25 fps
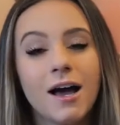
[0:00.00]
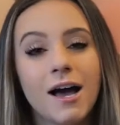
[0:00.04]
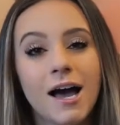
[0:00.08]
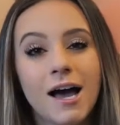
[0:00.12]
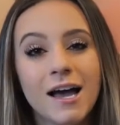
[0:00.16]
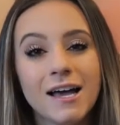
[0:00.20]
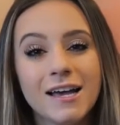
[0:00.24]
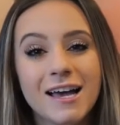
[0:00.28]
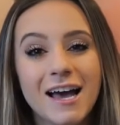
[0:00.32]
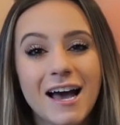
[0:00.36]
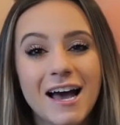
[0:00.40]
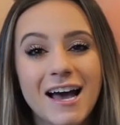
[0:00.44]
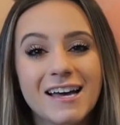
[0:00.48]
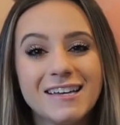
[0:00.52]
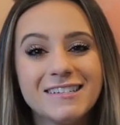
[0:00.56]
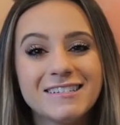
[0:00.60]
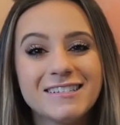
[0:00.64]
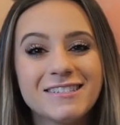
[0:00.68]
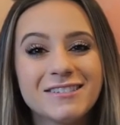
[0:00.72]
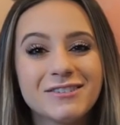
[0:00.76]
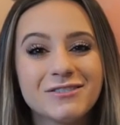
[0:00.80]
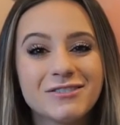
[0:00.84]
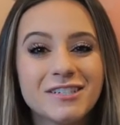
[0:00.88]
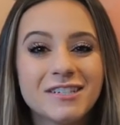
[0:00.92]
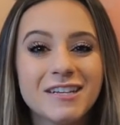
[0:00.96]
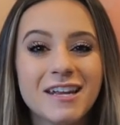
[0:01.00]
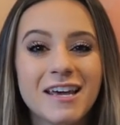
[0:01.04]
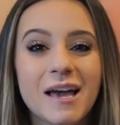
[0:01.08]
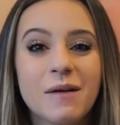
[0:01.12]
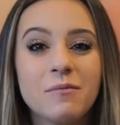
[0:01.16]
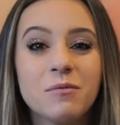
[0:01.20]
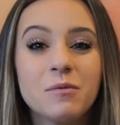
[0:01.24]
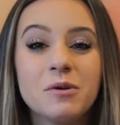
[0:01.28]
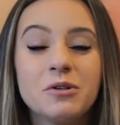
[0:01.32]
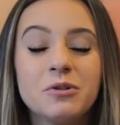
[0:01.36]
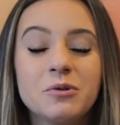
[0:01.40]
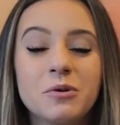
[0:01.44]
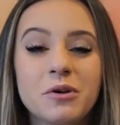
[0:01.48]
Hi guys, so today
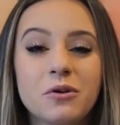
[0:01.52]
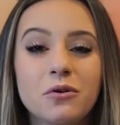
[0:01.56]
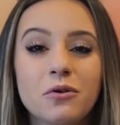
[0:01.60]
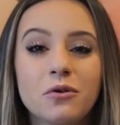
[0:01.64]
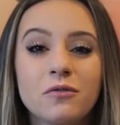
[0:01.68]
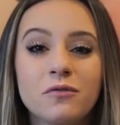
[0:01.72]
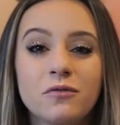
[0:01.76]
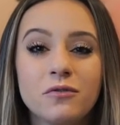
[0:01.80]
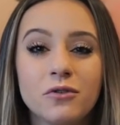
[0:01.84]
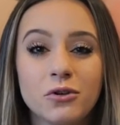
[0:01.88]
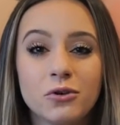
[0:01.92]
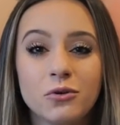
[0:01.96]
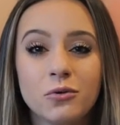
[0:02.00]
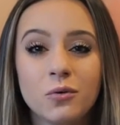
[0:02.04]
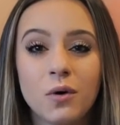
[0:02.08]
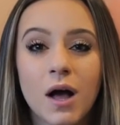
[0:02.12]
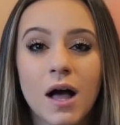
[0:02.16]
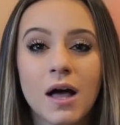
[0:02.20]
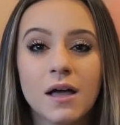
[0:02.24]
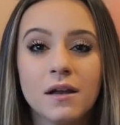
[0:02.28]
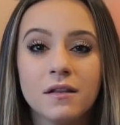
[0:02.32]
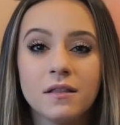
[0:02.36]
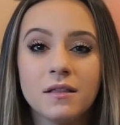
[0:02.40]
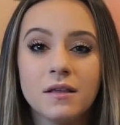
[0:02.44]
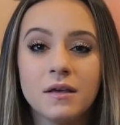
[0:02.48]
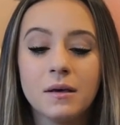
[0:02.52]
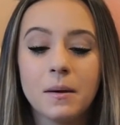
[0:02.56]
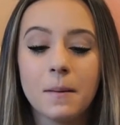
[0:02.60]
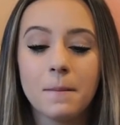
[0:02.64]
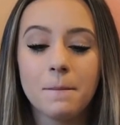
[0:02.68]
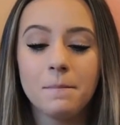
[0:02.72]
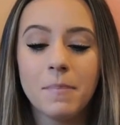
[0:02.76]
I'm going to be doing a review on the